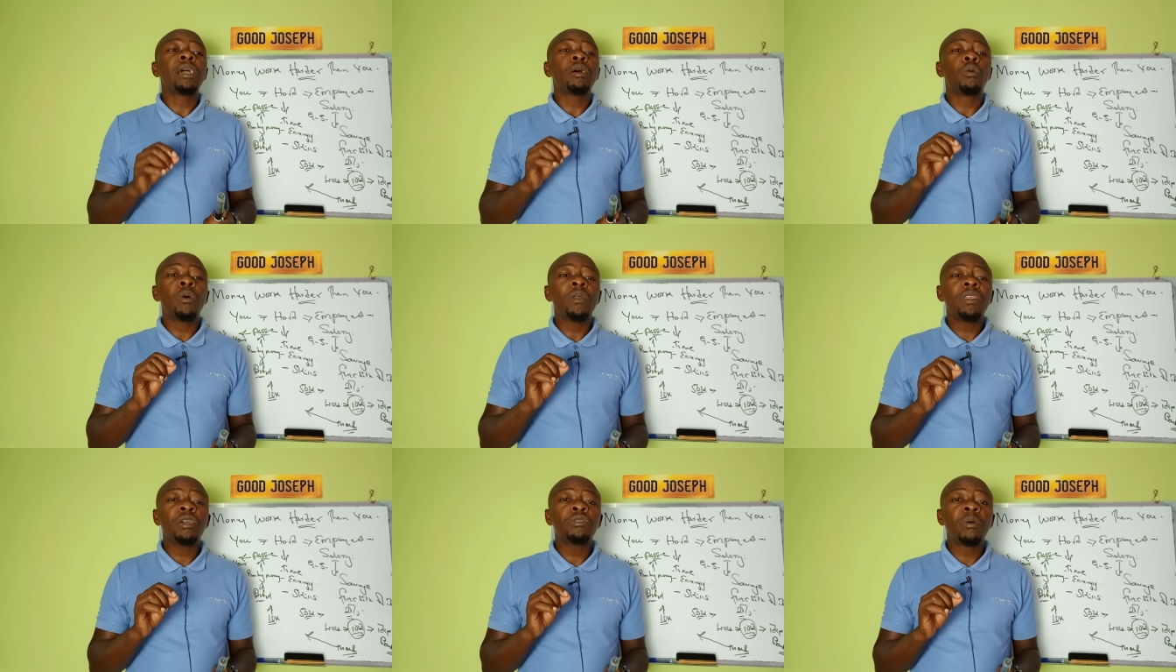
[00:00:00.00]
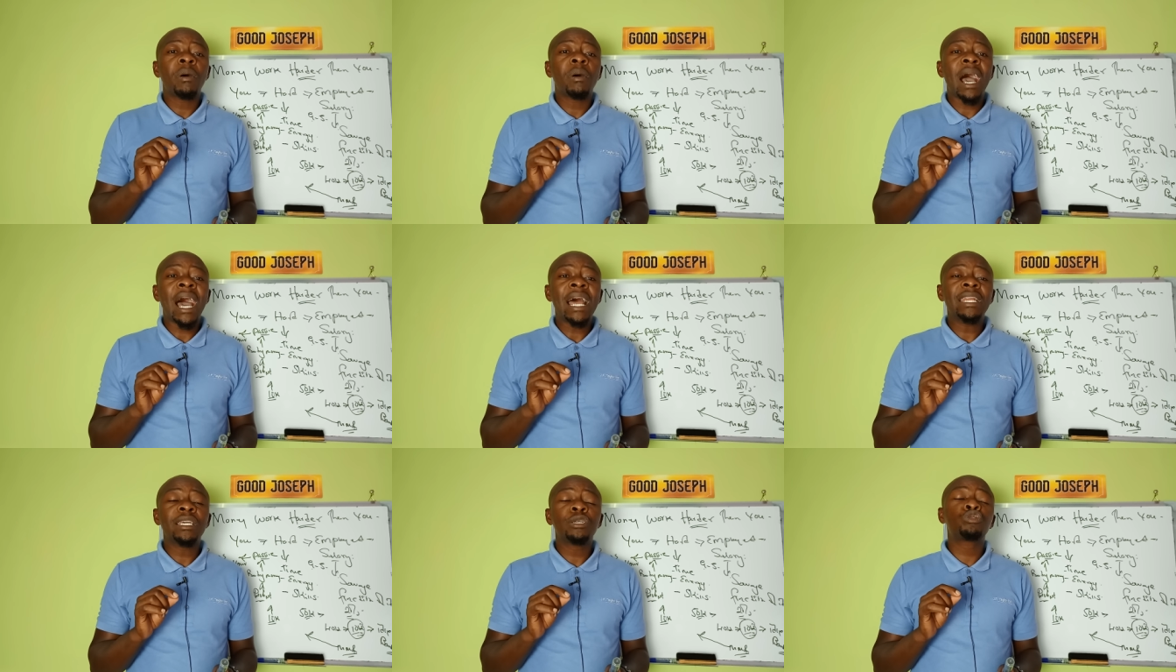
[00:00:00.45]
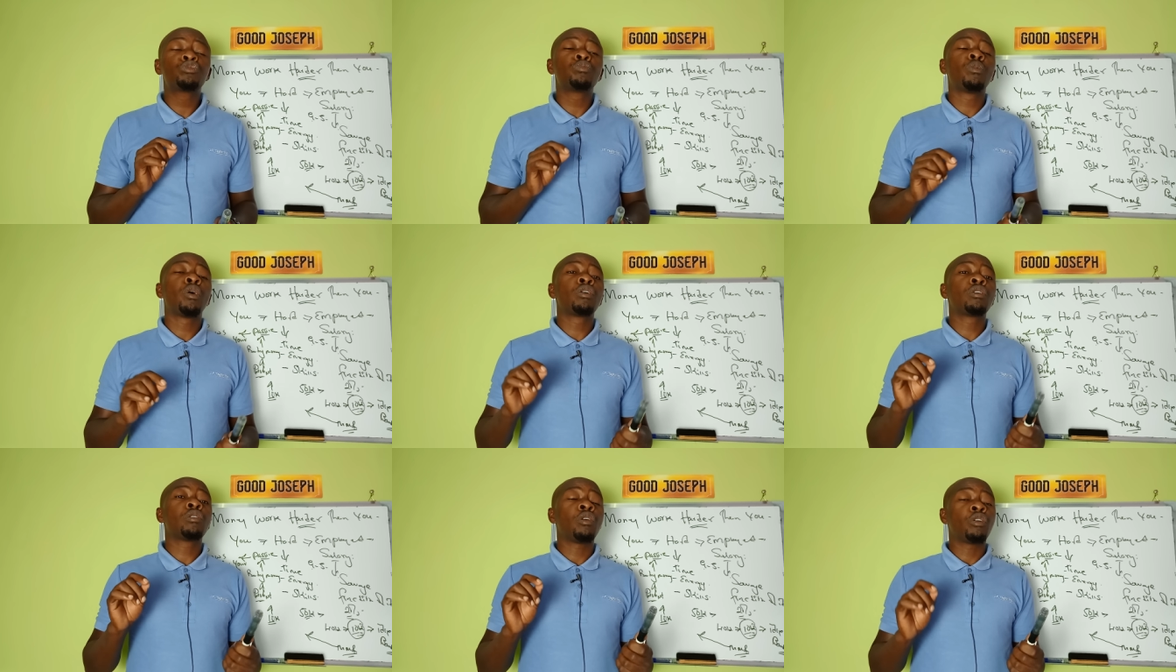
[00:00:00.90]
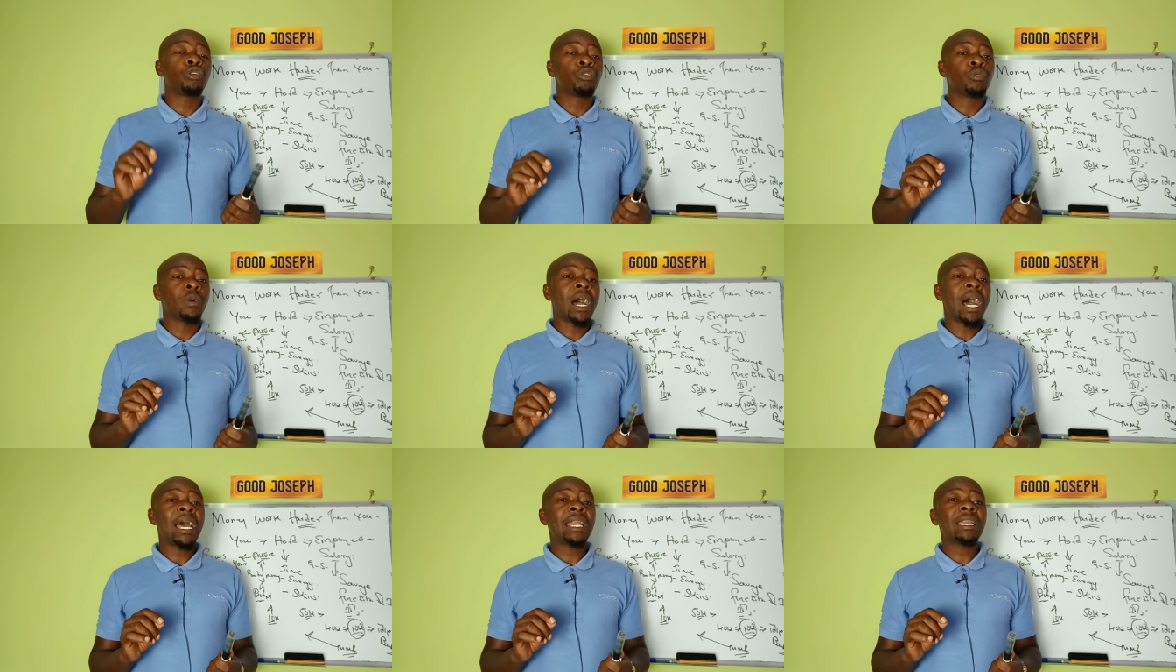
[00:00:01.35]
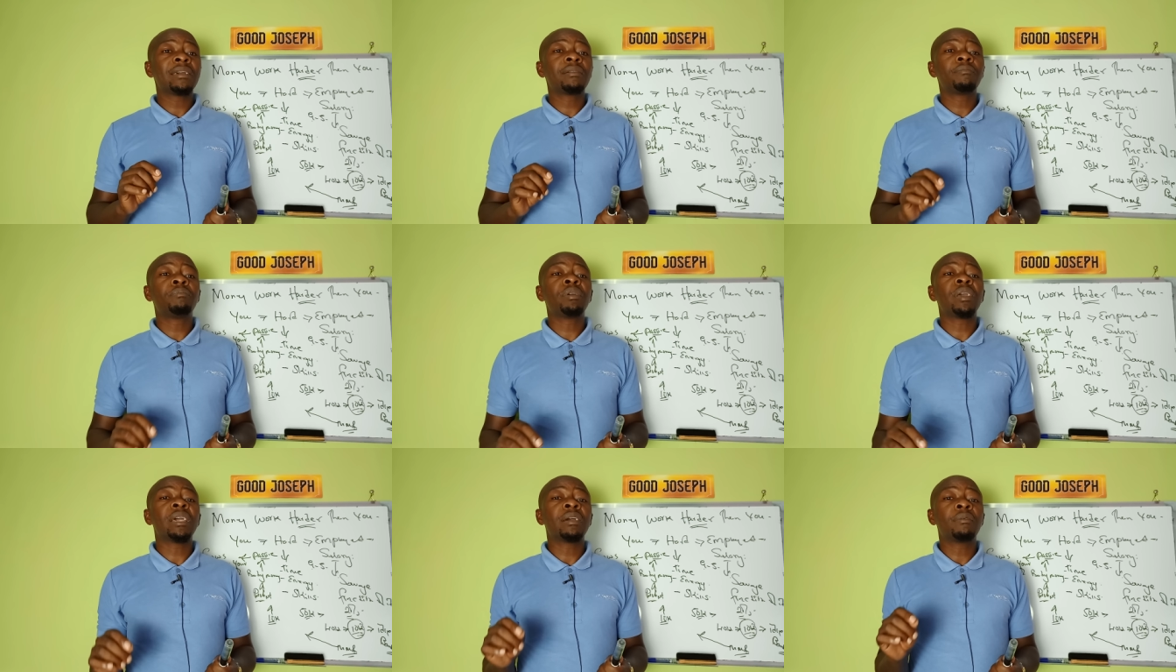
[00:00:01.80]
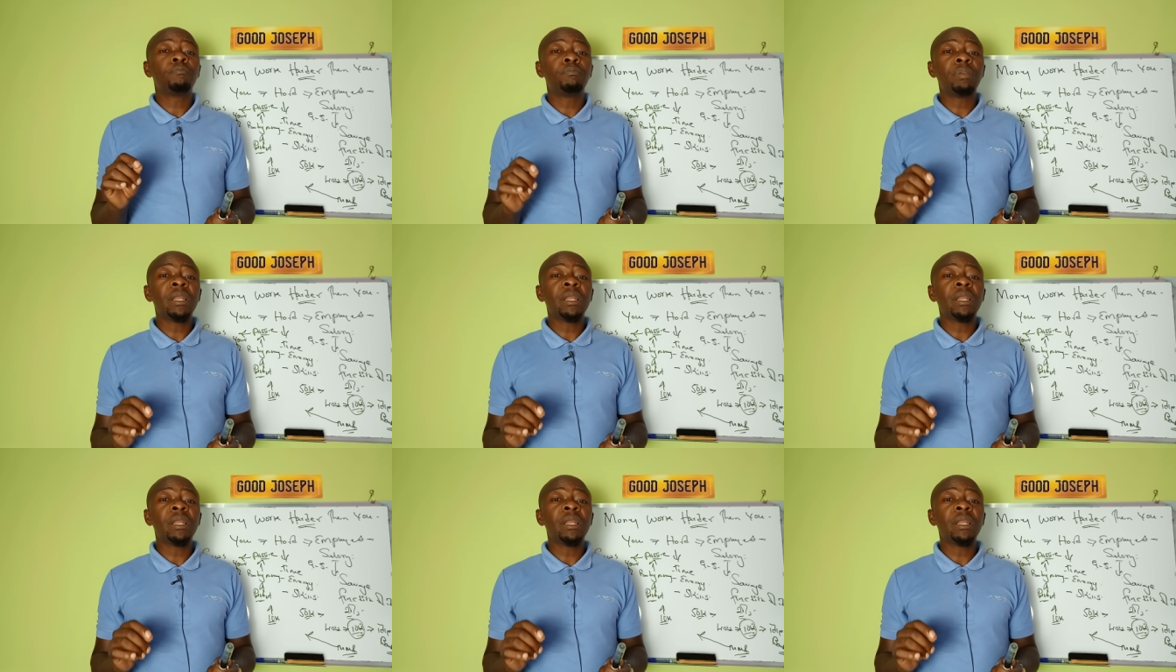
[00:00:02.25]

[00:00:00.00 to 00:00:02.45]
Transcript: whether you're earning small or you're earning big,